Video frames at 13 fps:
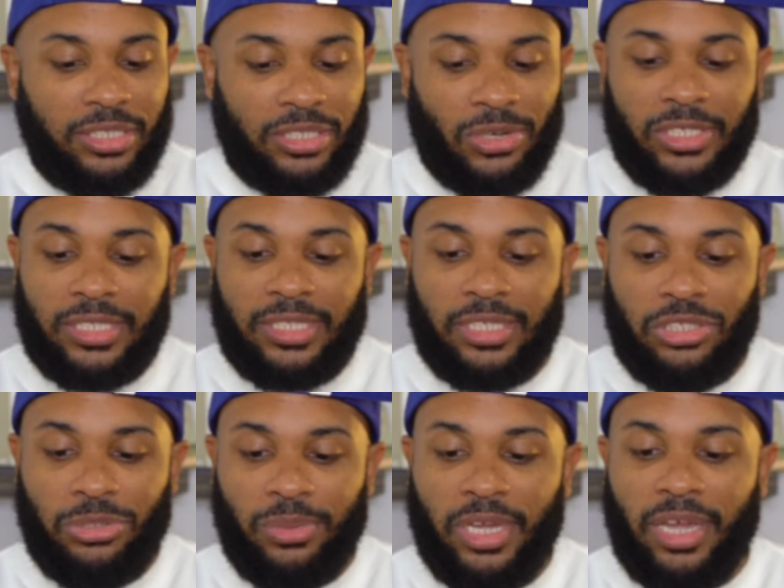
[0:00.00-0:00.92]
these joints is
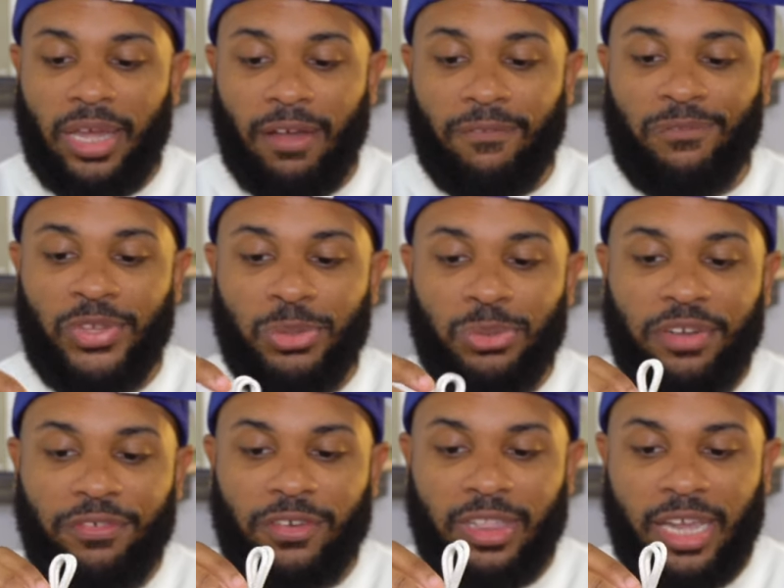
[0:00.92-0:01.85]
that you get a few
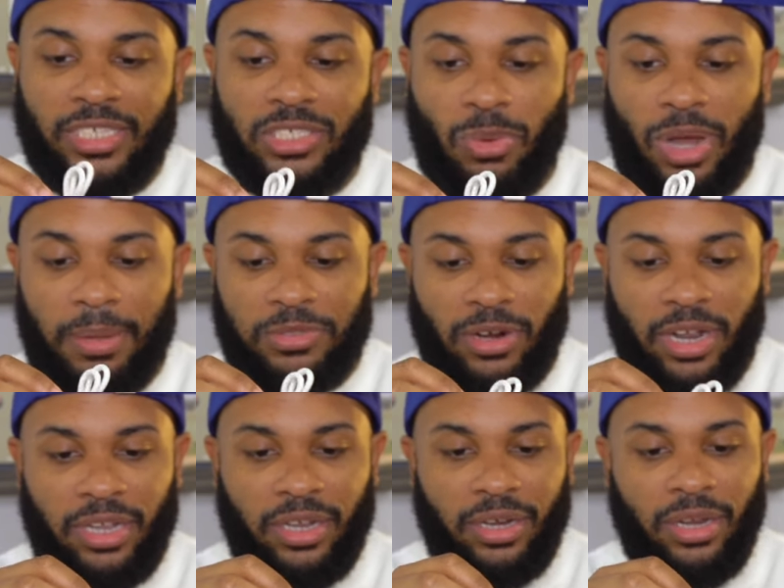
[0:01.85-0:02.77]
different lace swaps
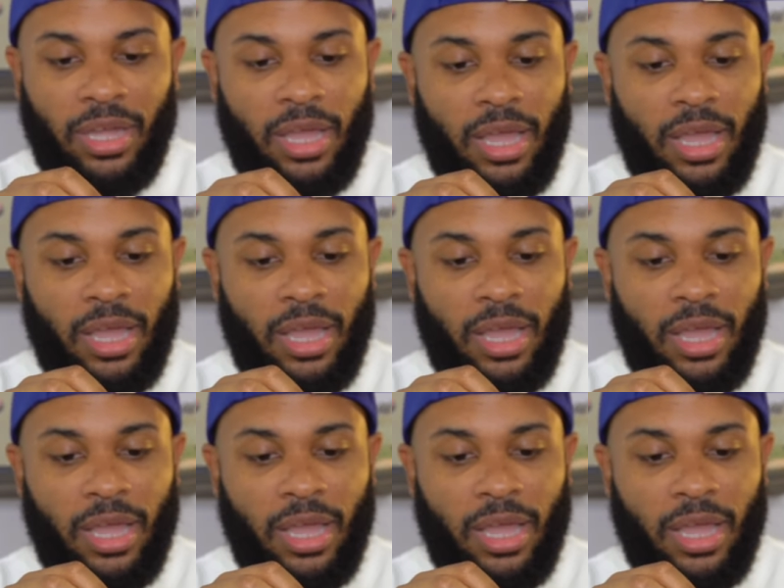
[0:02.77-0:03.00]
right here.